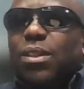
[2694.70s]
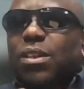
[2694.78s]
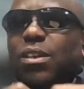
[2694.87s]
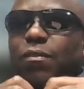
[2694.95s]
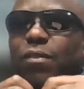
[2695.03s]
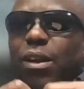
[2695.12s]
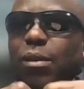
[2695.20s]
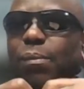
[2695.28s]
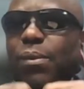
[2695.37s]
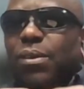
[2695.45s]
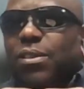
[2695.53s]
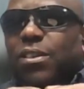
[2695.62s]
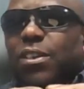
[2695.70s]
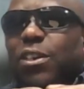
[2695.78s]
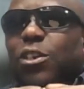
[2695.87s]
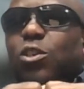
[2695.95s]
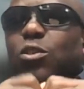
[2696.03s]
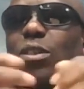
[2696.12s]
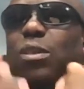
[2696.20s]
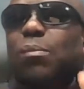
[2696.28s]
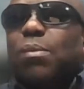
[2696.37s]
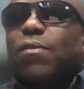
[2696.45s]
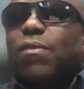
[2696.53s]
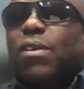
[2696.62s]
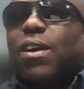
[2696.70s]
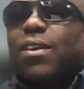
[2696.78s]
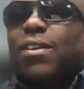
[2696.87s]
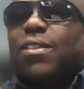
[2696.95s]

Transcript: developers to simplify